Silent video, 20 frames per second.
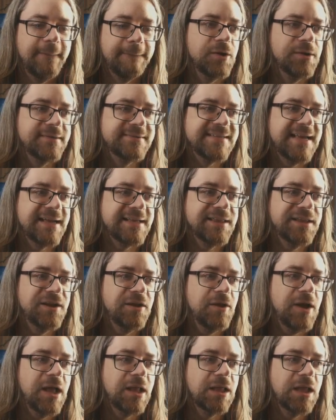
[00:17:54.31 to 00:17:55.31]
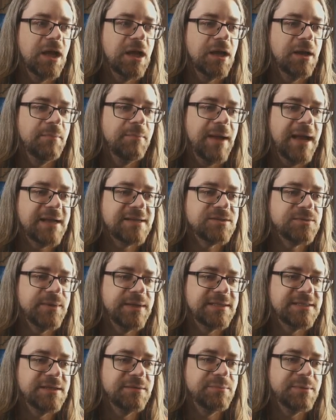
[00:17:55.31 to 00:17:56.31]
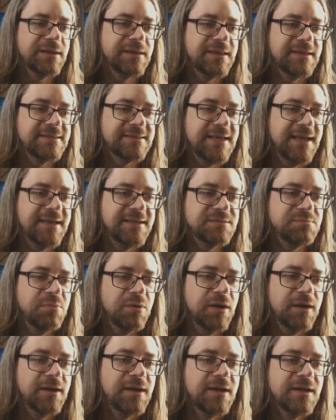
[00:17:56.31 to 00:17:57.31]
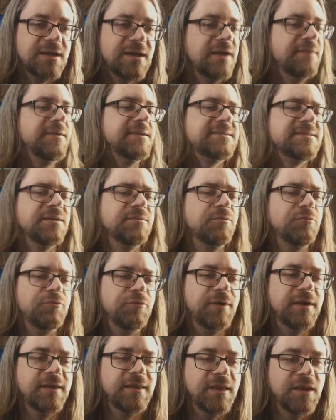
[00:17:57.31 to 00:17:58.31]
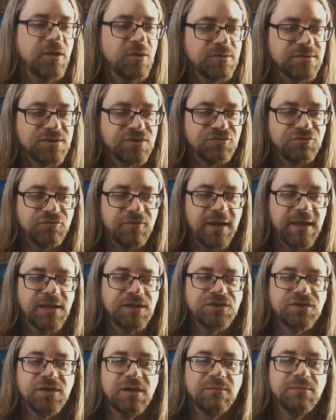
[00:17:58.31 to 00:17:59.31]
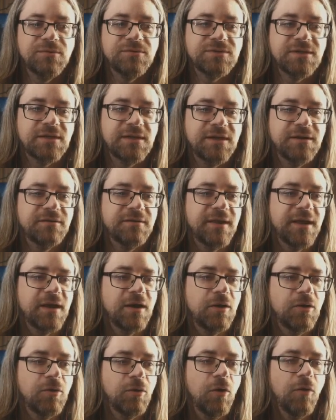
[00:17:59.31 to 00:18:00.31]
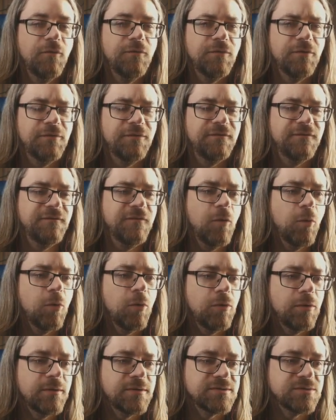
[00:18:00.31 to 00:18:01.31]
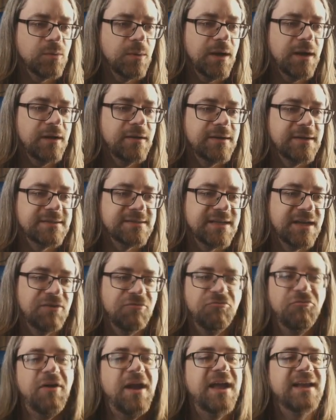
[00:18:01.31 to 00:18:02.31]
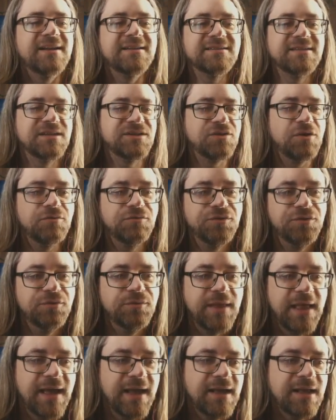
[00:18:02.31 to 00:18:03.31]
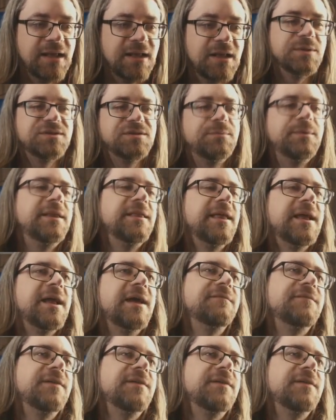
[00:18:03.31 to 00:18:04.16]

I don't exactly know how long a backswing typically takes, but I've had some really strange numbers on here, like over 4 as well, and it's like red. It's like, don't do that. But to me, like,